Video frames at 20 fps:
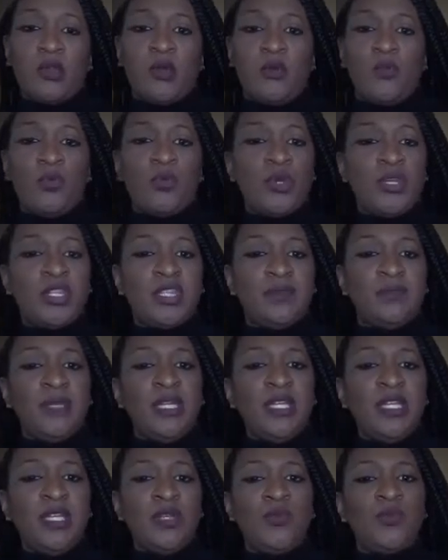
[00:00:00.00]
With
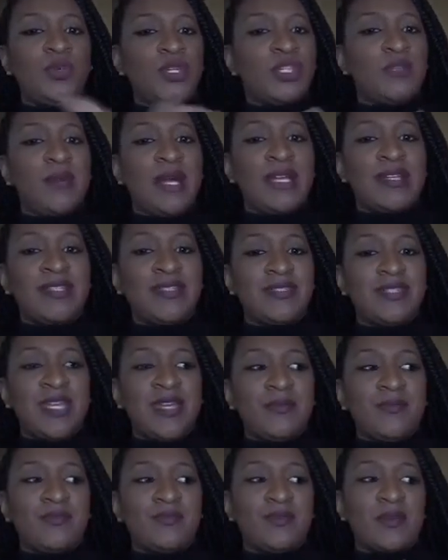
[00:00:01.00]
my
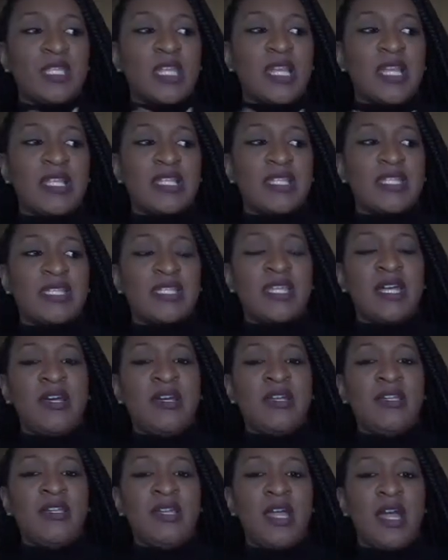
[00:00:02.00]

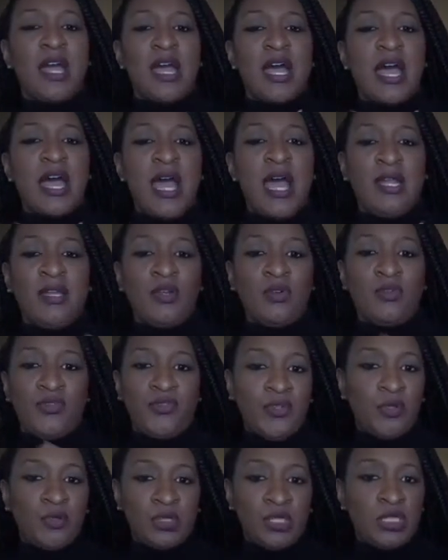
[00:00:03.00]
stepson, I don't
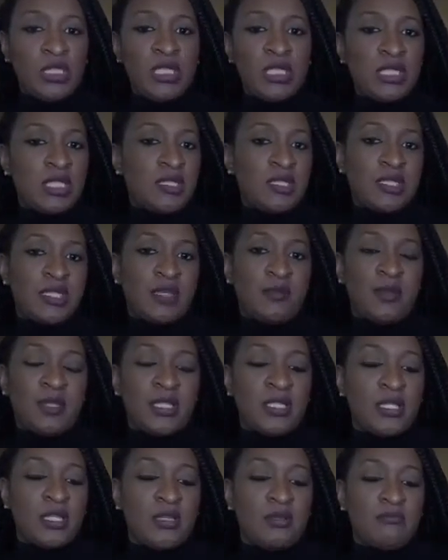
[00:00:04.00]
feel the need to
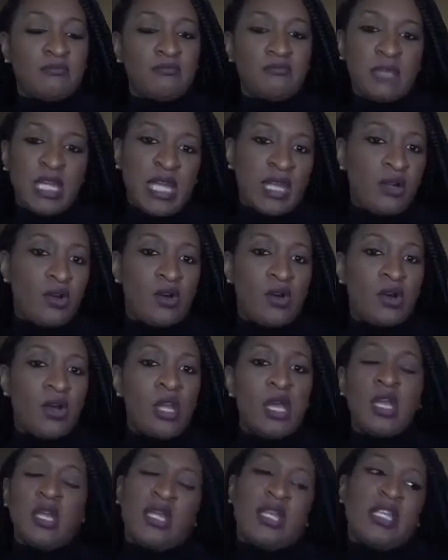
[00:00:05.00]
discipline him at all.
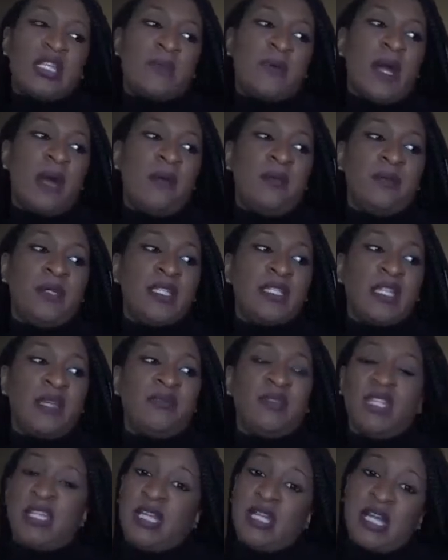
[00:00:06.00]
It's probably
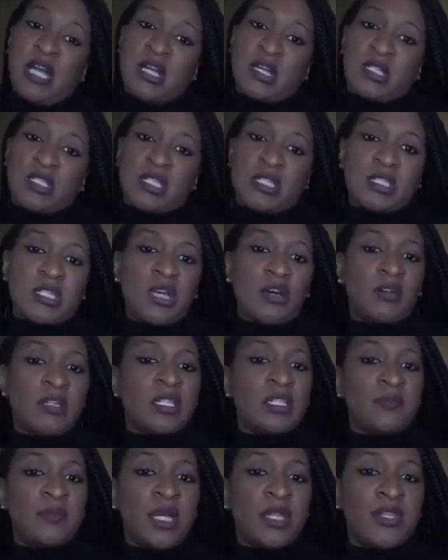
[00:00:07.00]
something that I could just tell
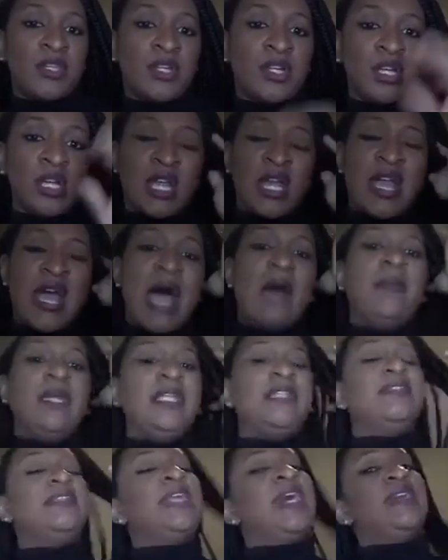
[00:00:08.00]
his mother.
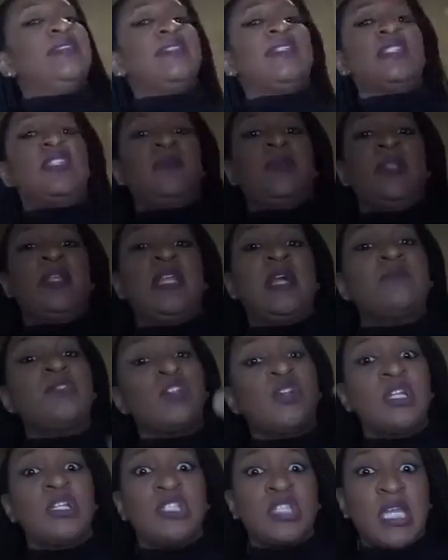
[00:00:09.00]
Not discipline,
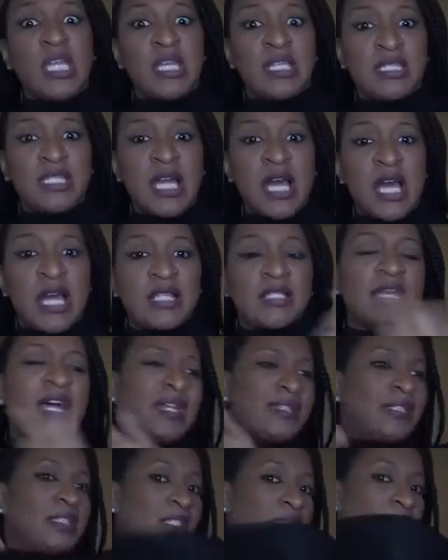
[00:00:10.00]
chastise.
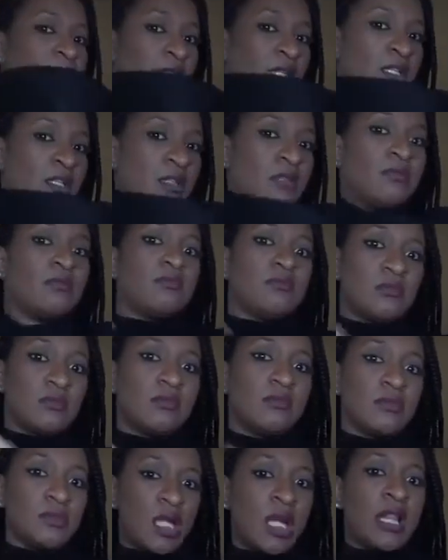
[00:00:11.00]
I discipline him
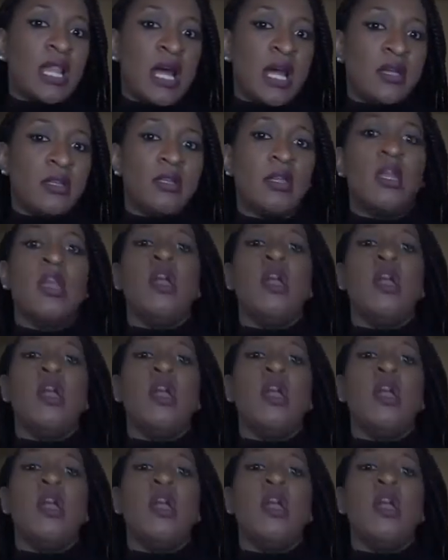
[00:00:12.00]
a lot.